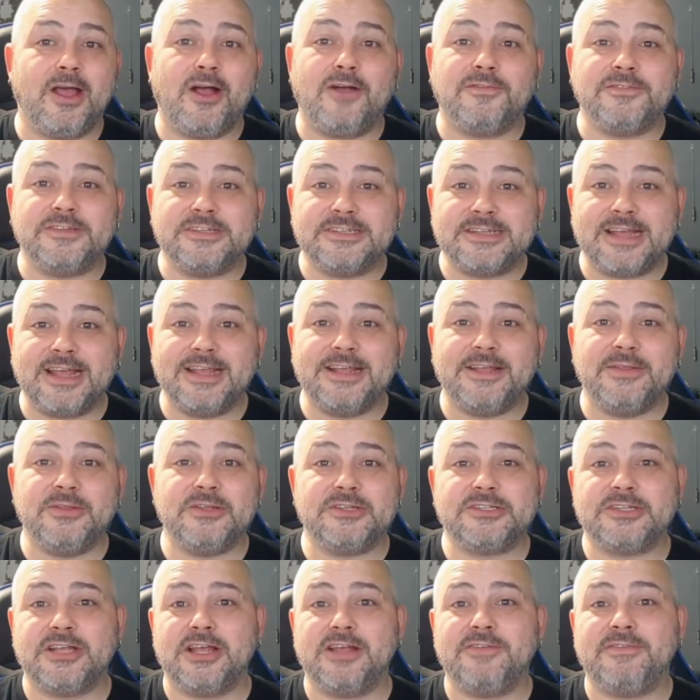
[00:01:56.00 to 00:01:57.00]
After
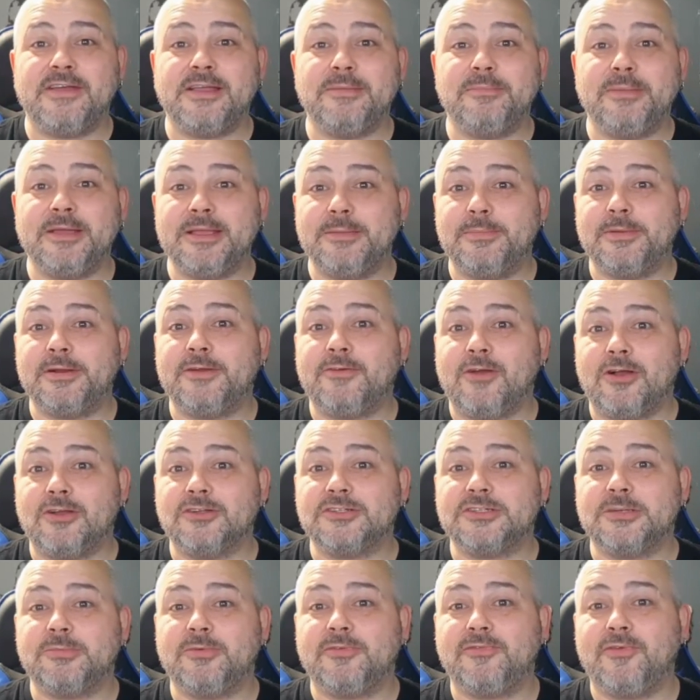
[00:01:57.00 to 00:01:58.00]
taking the survey, people are
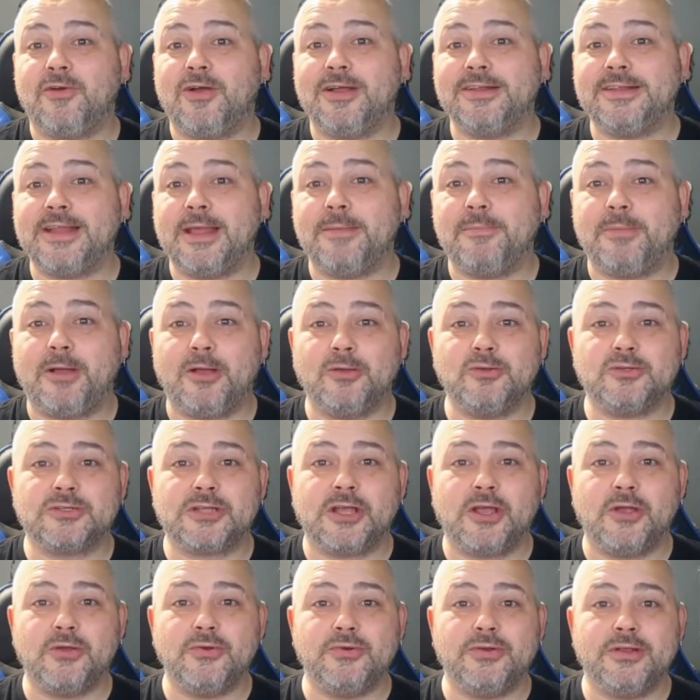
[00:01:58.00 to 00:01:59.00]
asked to provide their
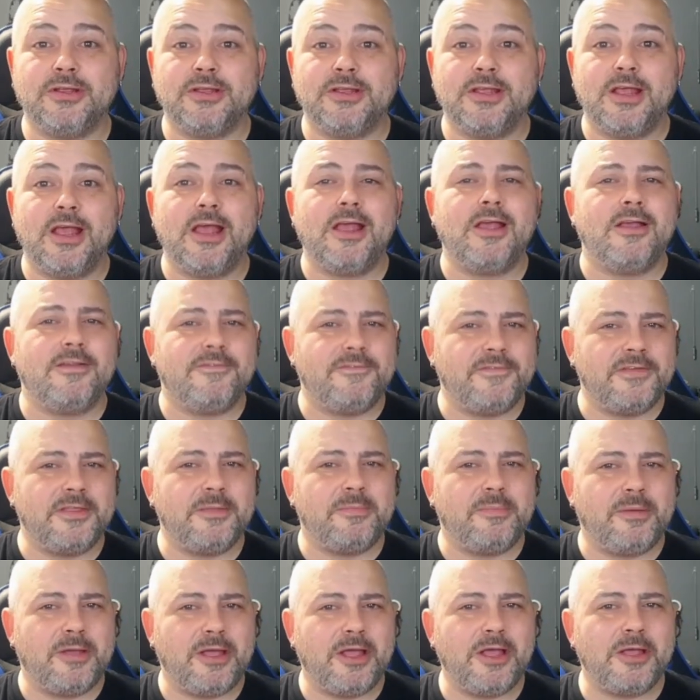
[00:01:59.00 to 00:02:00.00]
postcode
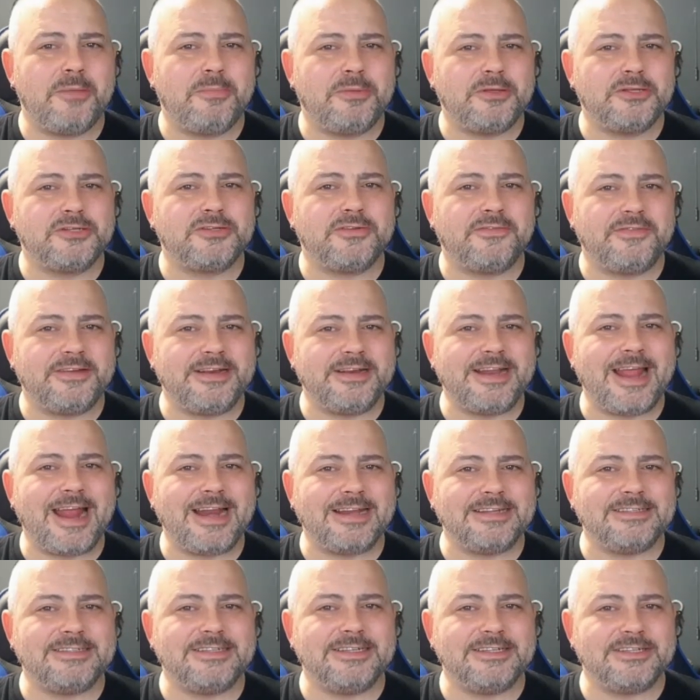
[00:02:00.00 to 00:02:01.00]
for the purpose of
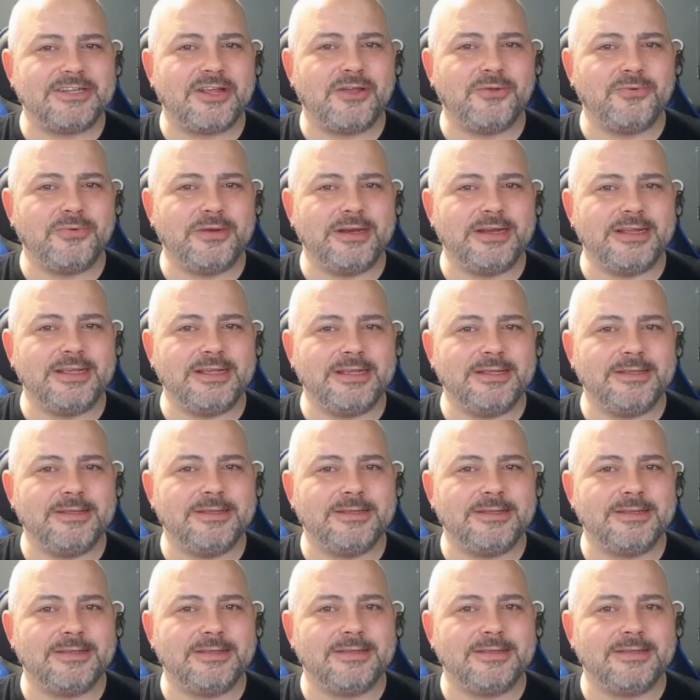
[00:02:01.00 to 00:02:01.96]
analysis only.